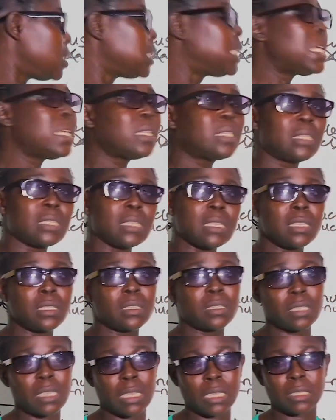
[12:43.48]
This
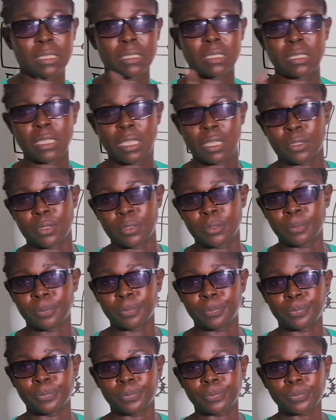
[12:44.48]
is a cell.
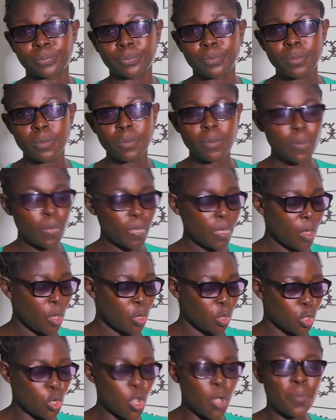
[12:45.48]

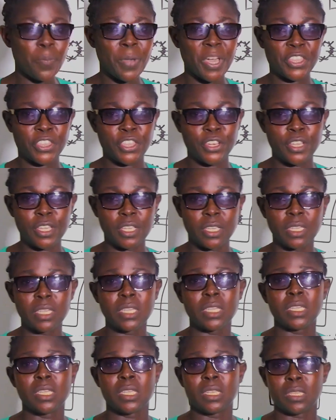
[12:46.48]
Number three,
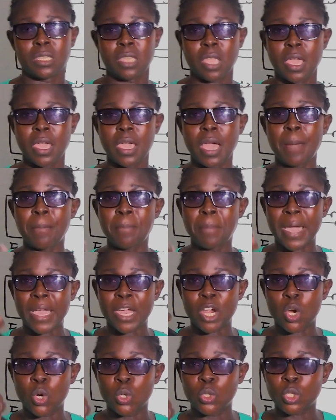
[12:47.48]
they are
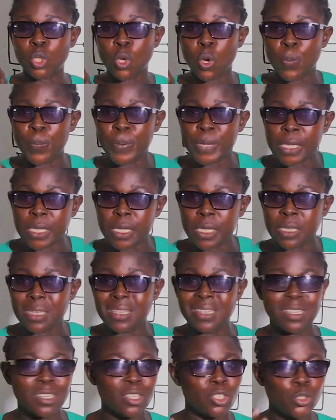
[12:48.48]
microscopic.
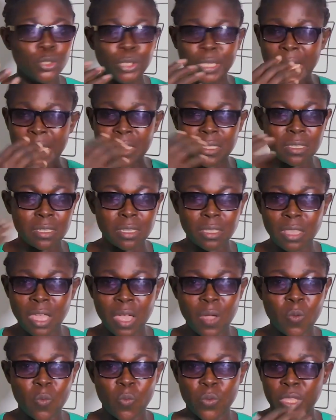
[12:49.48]
You can't see
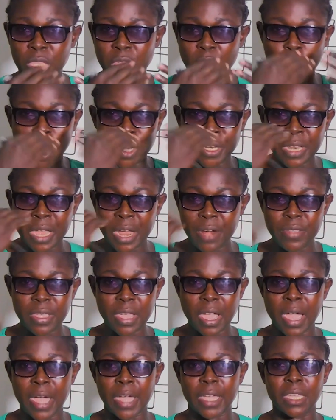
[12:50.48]
them with the
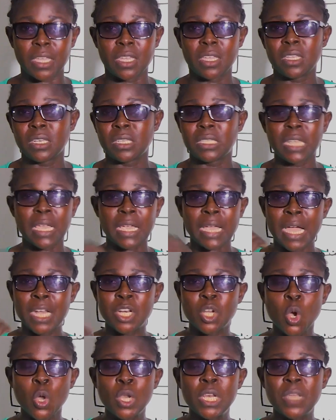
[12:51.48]
ordinary eye. They
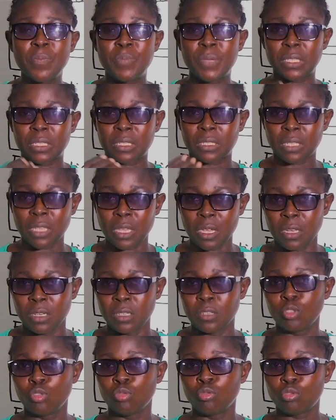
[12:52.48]
can only be
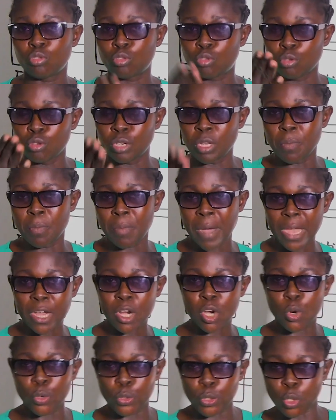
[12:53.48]
seen through the
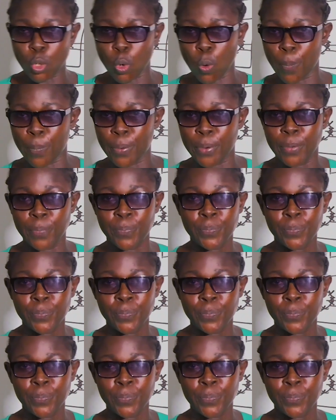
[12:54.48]
microscope.